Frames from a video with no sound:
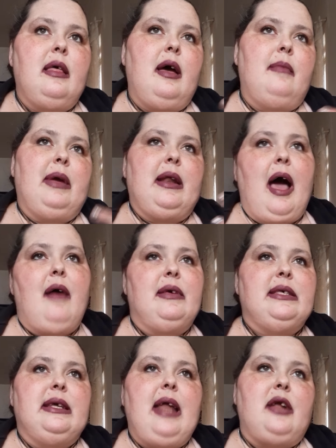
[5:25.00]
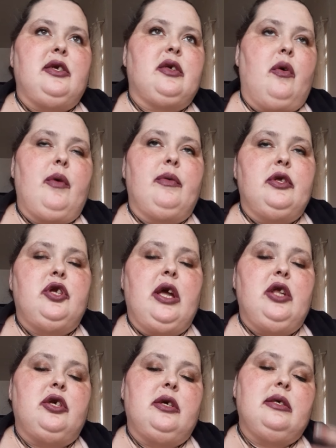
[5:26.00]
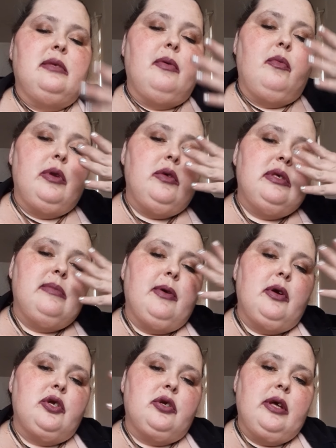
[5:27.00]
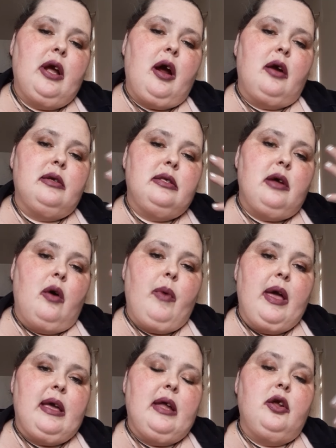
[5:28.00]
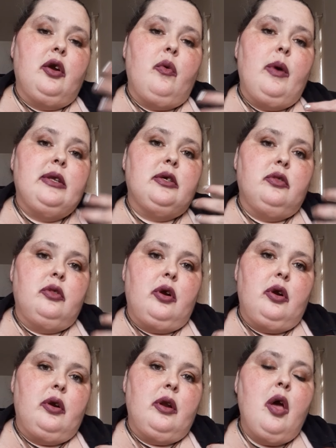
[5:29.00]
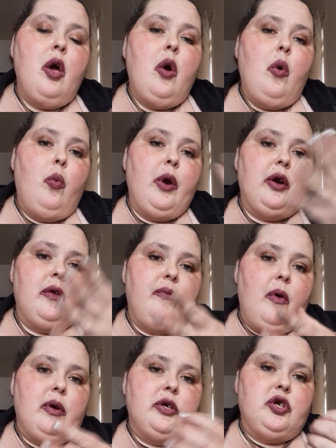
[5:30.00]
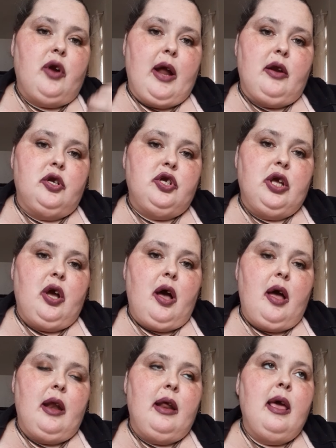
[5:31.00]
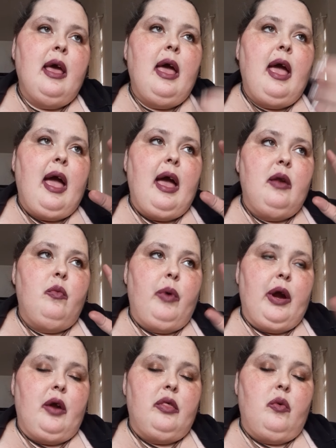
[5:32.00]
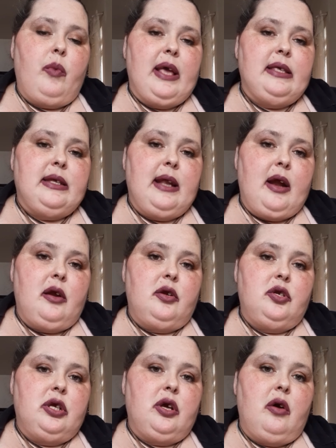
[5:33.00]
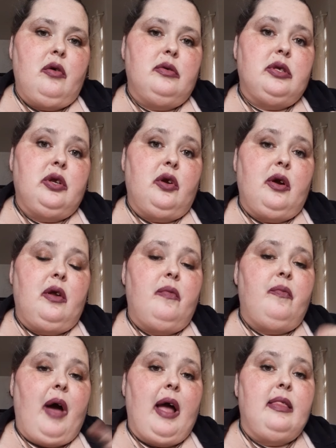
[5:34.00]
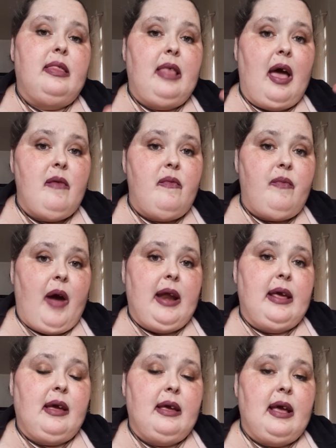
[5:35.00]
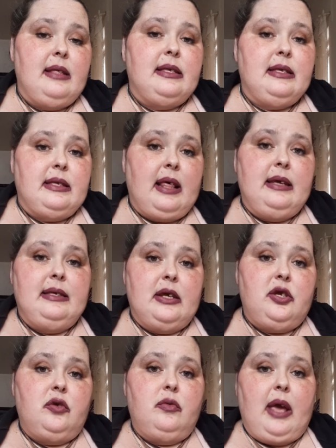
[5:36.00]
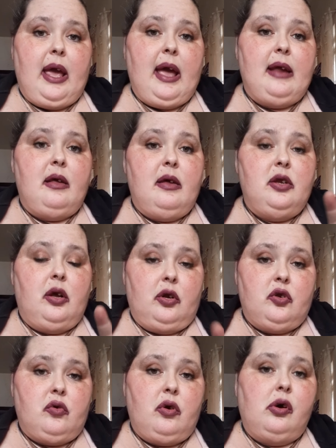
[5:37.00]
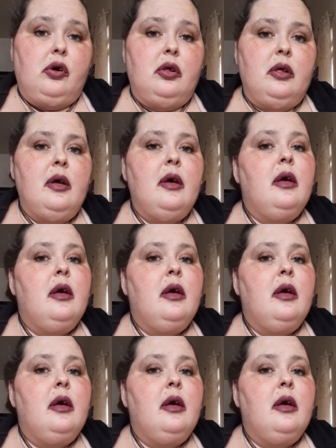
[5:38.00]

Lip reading: I mean, obviously not just going with the changes, but when you spiritually are awakened, you're going to learn where to focus your energy on and where the wasted energy goes. And you're going to find that fighting against things that you can't control